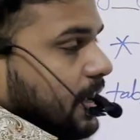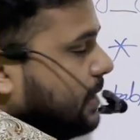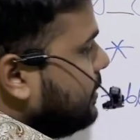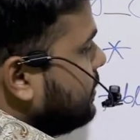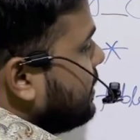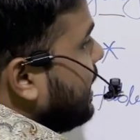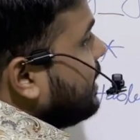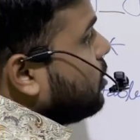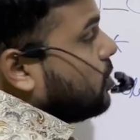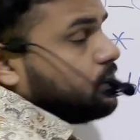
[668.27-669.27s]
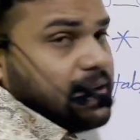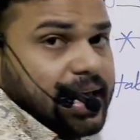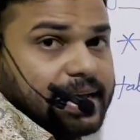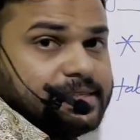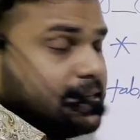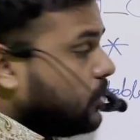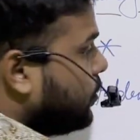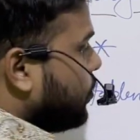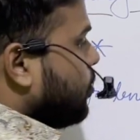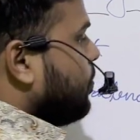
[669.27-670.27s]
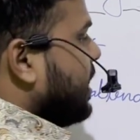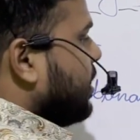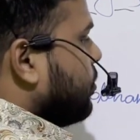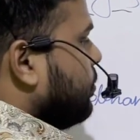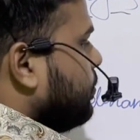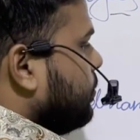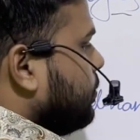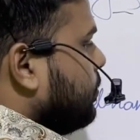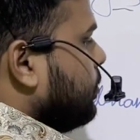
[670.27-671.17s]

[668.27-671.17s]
And select clause will execute row by row.